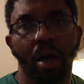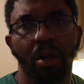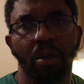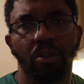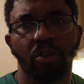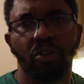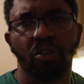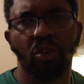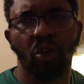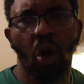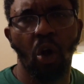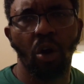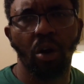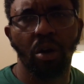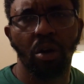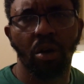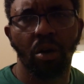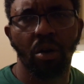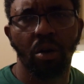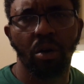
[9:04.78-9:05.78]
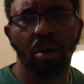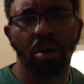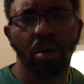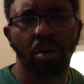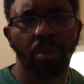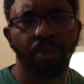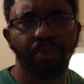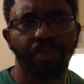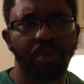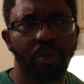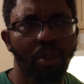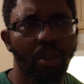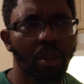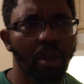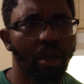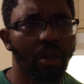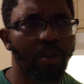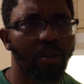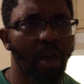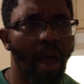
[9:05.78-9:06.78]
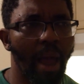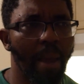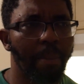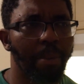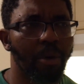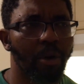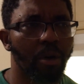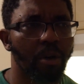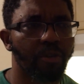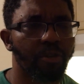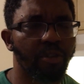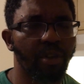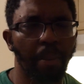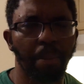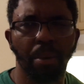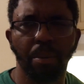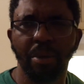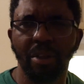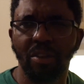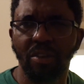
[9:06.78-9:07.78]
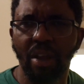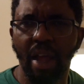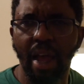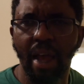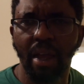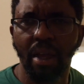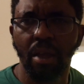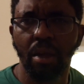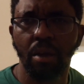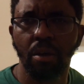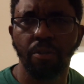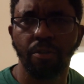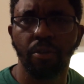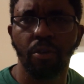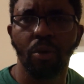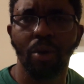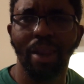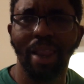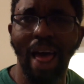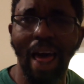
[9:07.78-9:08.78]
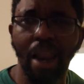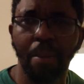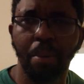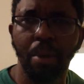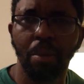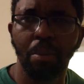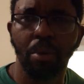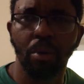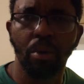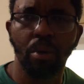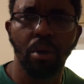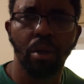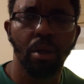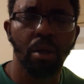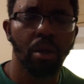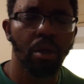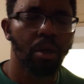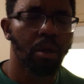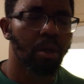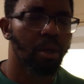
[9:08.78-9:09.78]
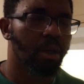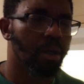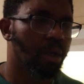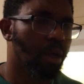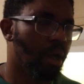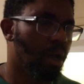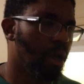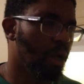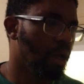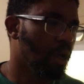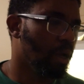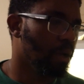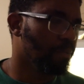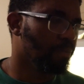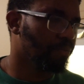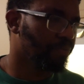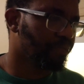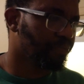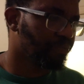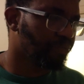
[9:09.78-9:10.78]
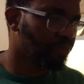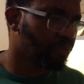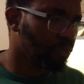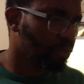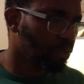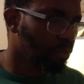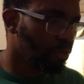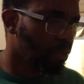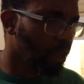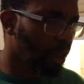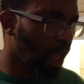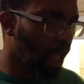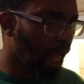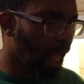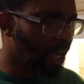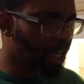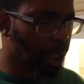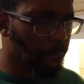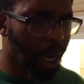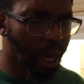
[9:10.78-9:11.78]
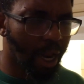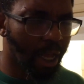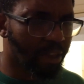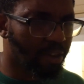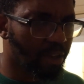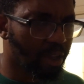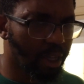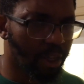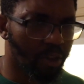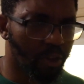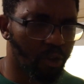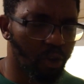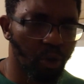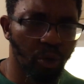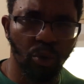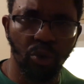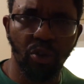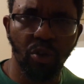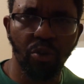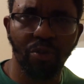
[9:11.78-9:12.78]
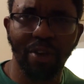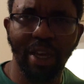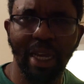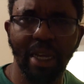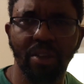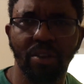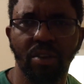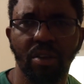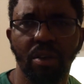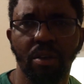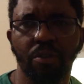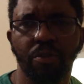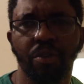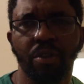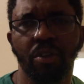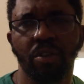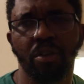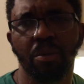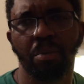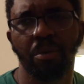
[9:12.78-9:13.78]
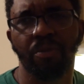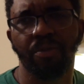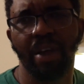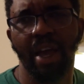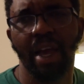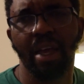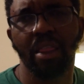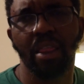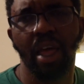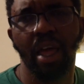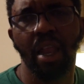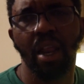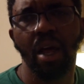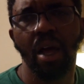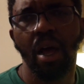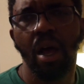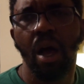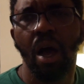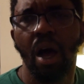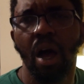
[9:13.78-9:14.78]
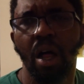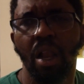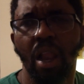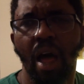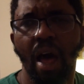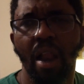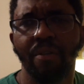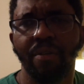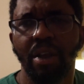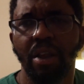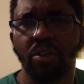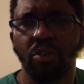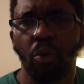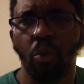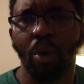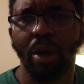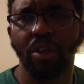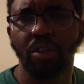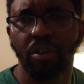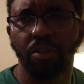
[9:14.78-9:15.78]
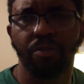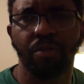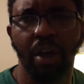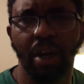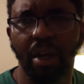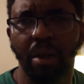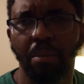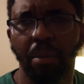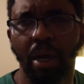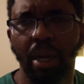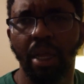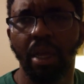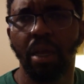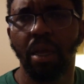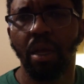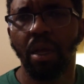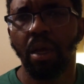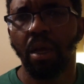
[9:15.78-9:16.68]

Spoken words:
starter type of supplement stack for a lot of people. I try not to get too fancy, for the simple fact that a lot of it is a waste of fucking money.